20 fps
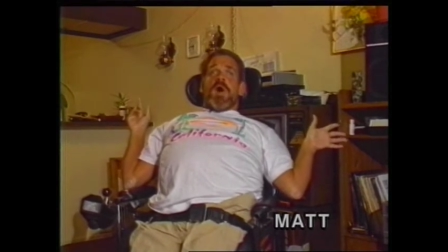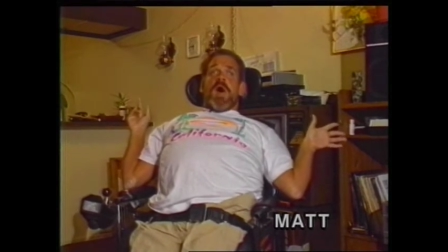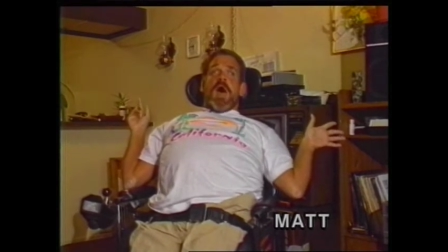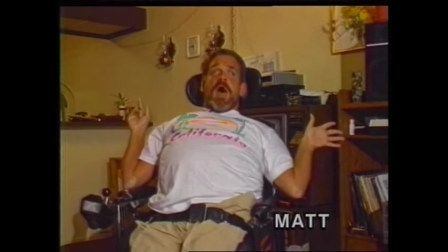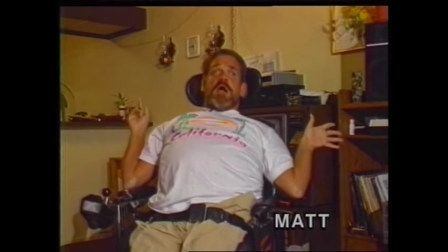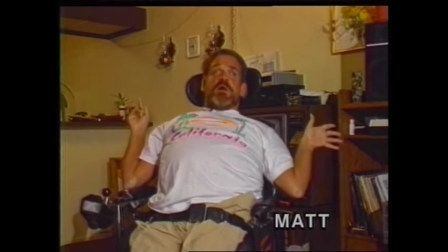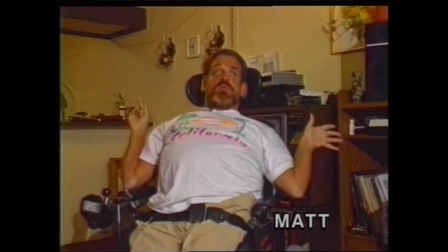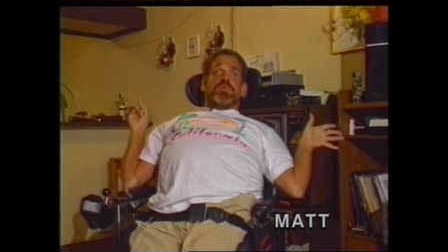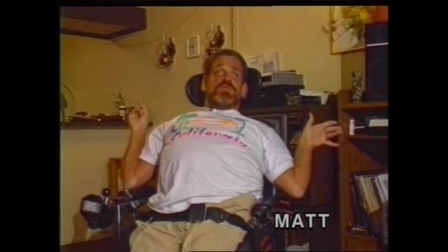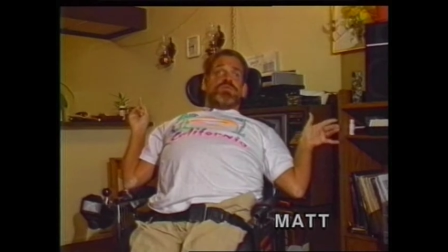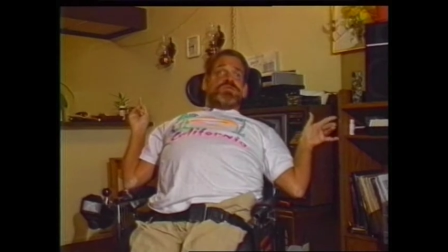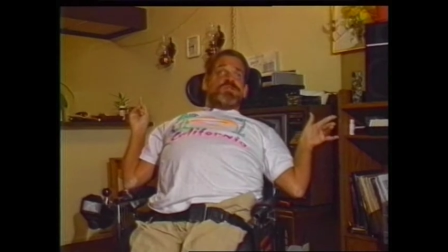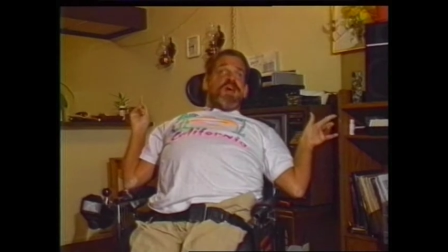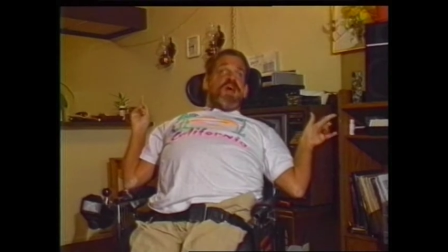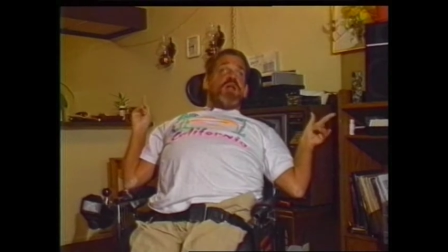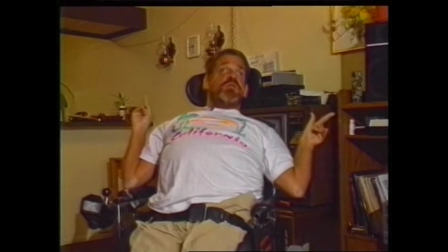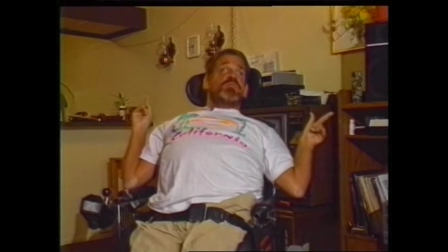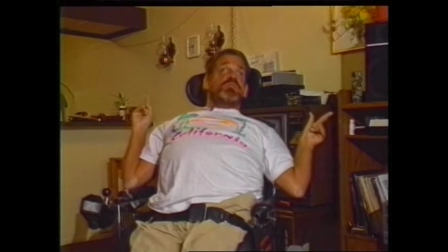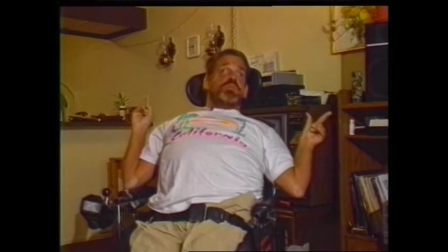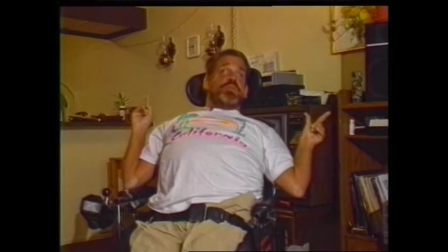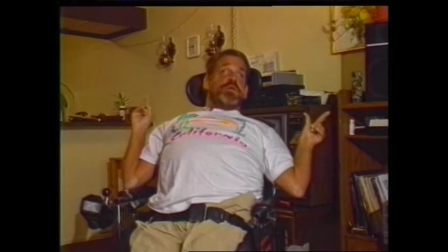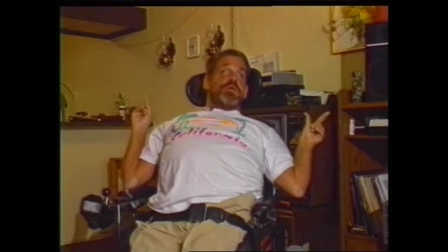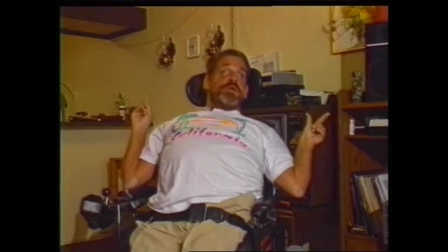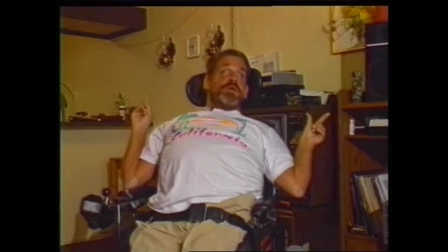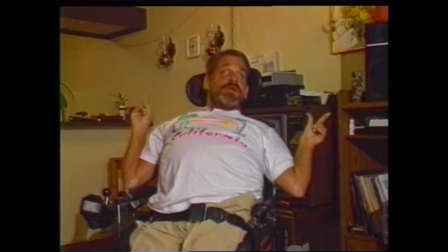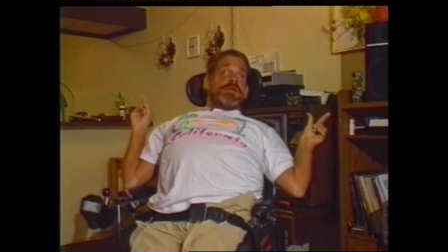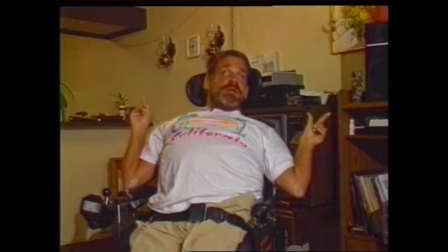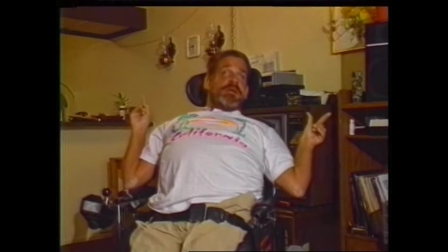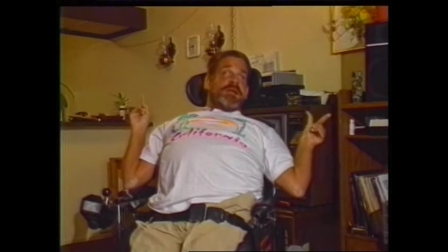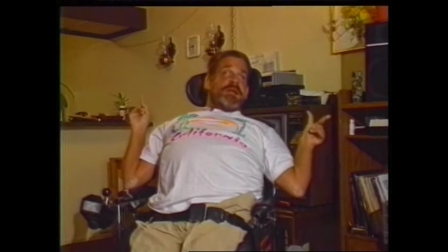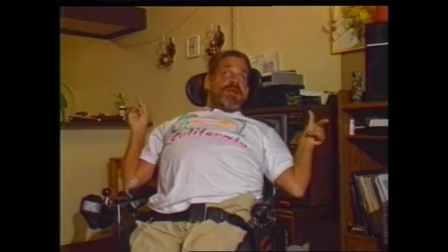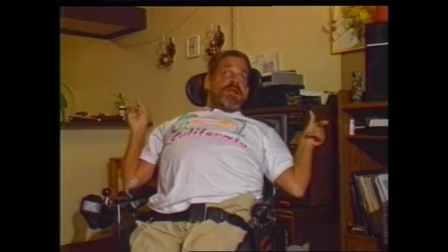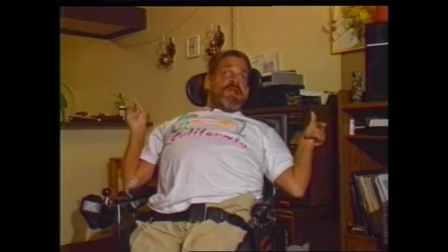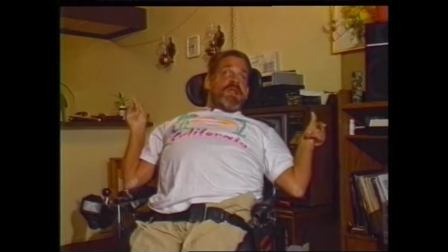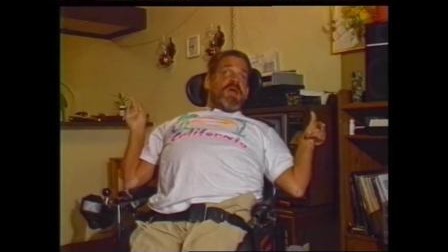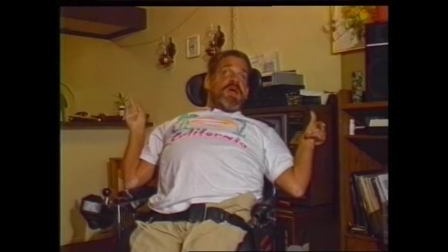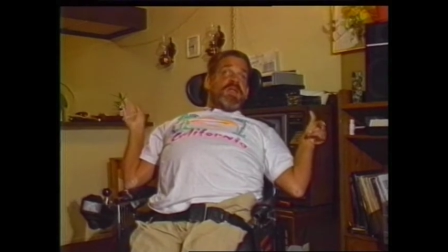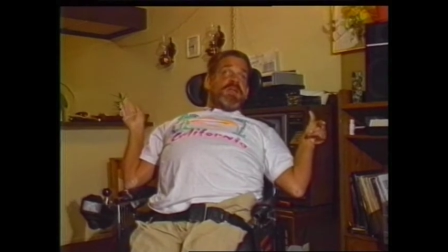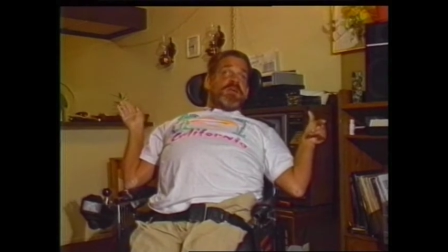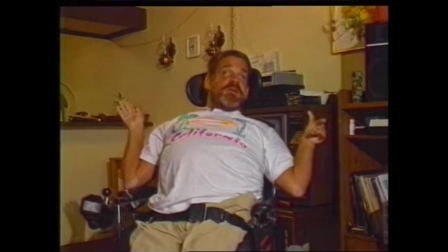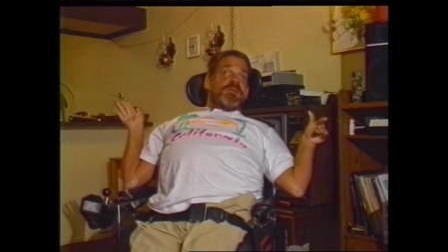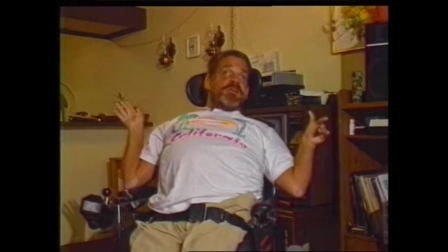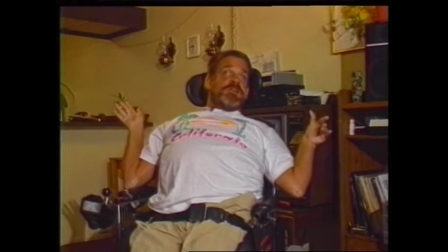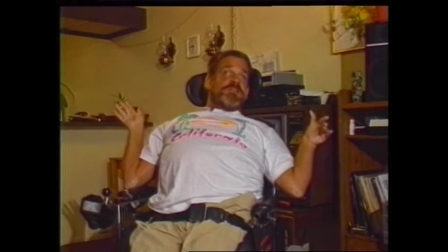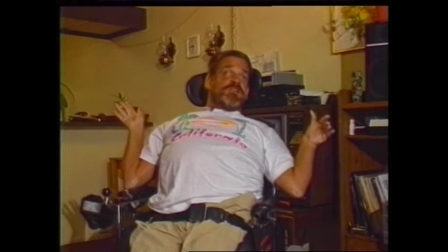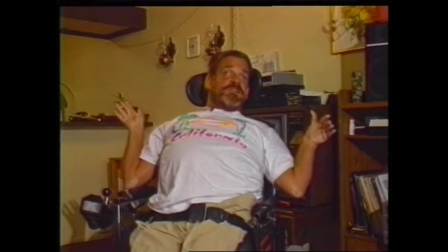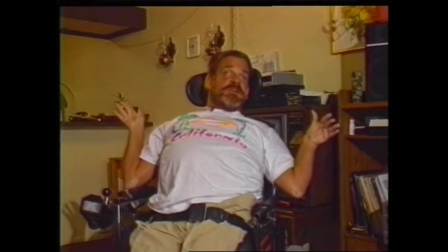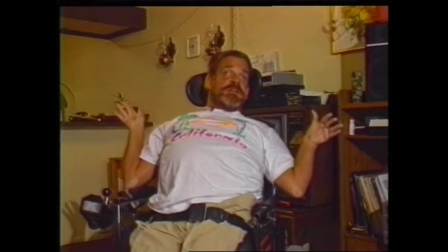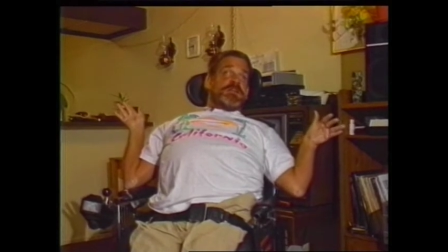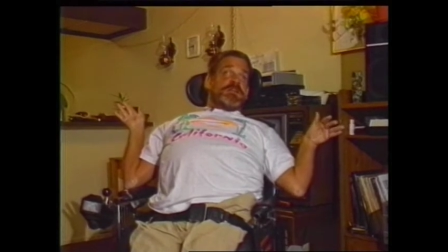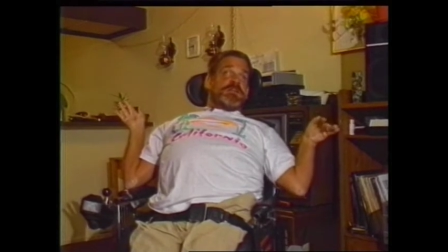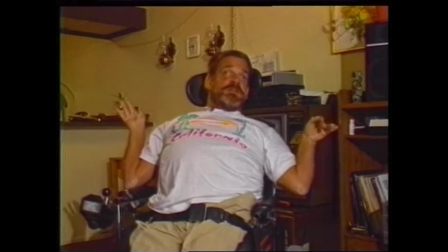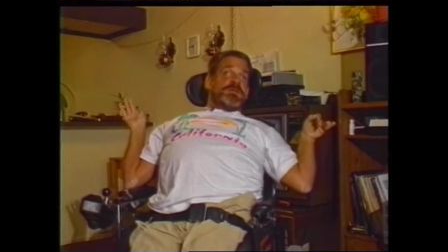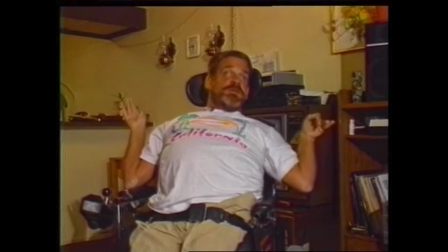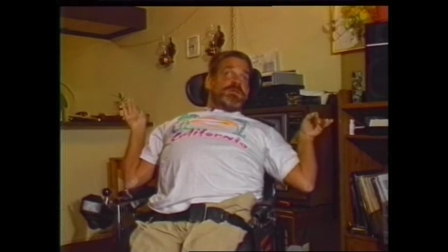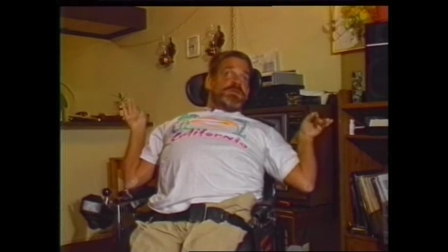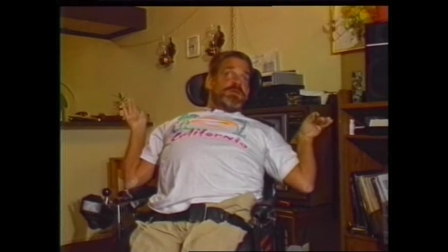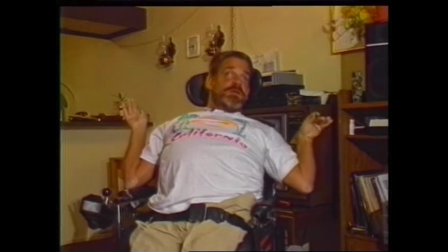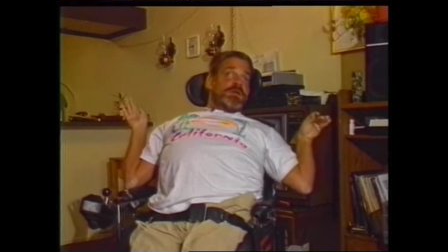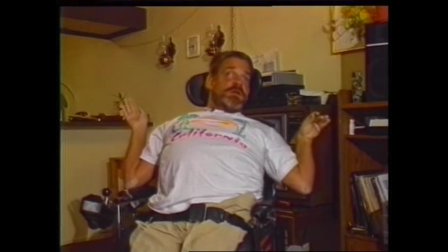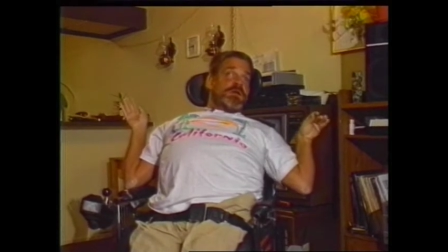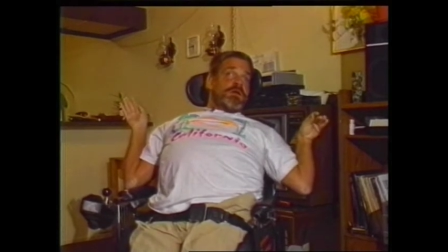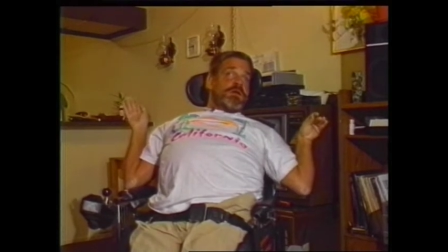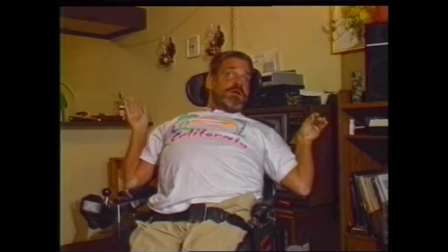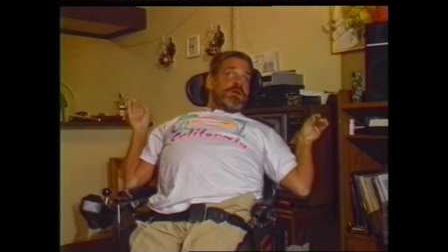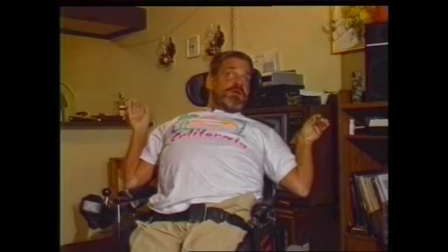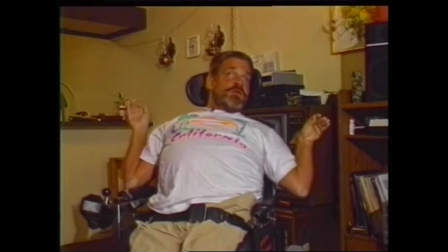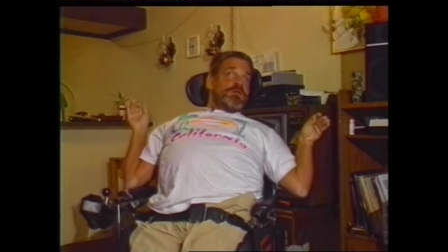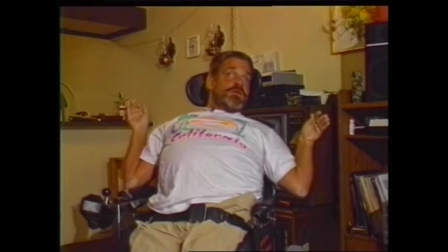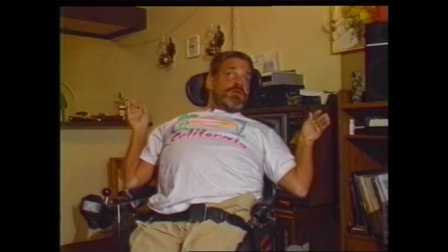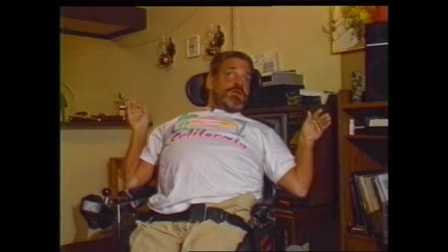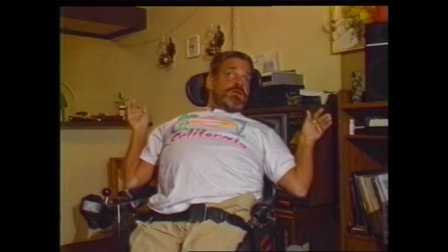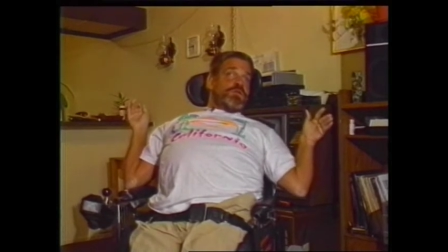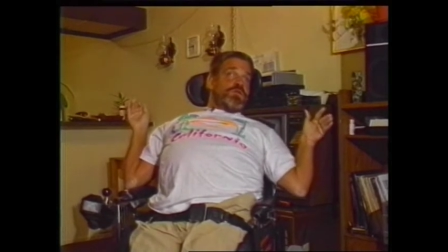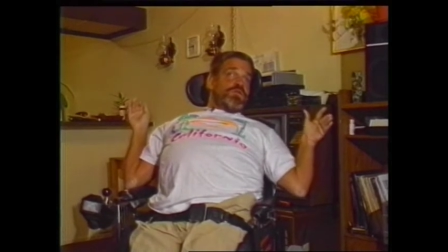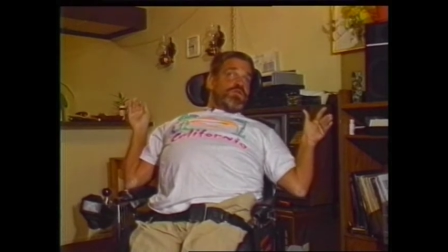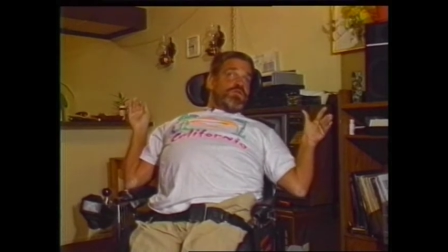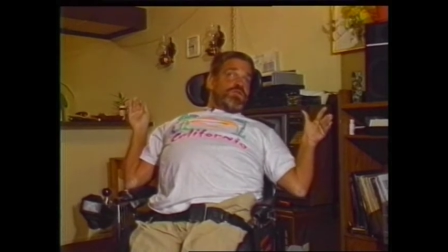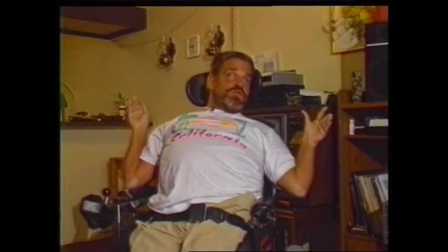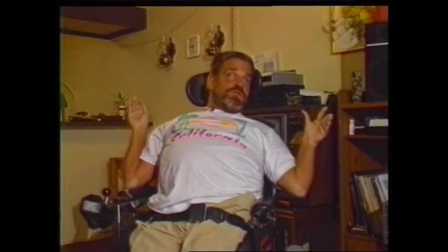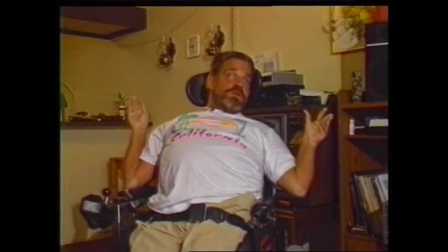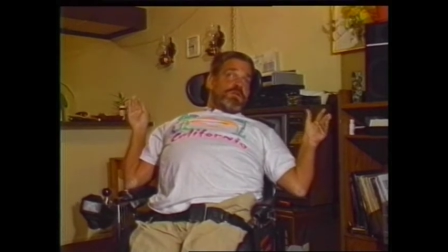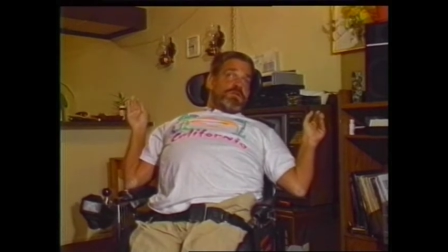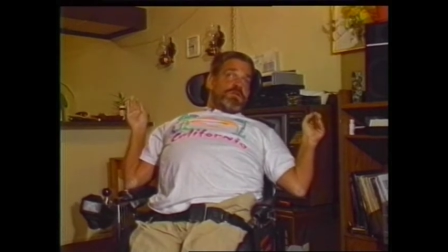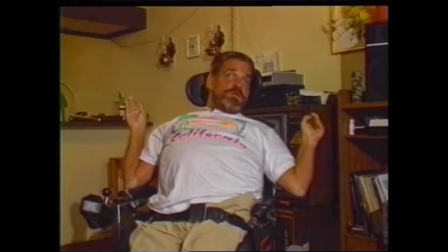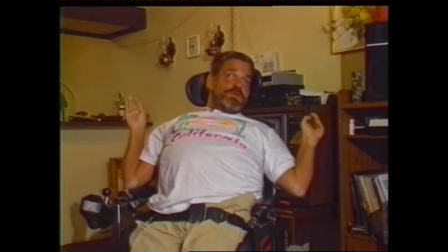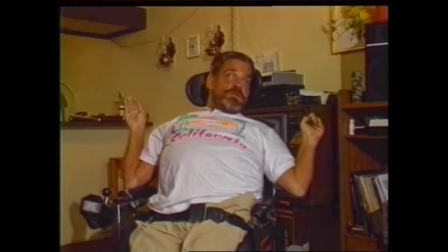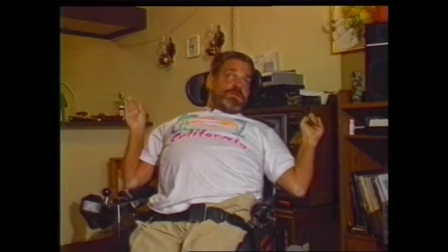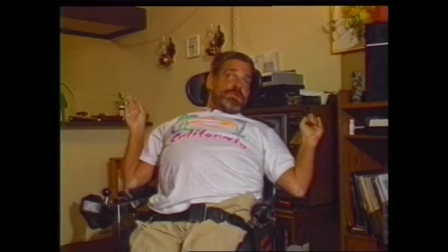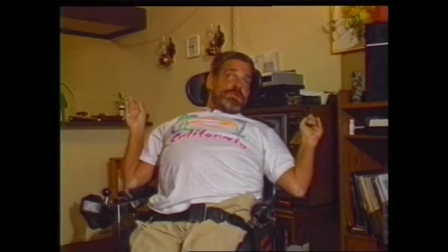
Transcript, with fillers: I was not put in a lot of institutions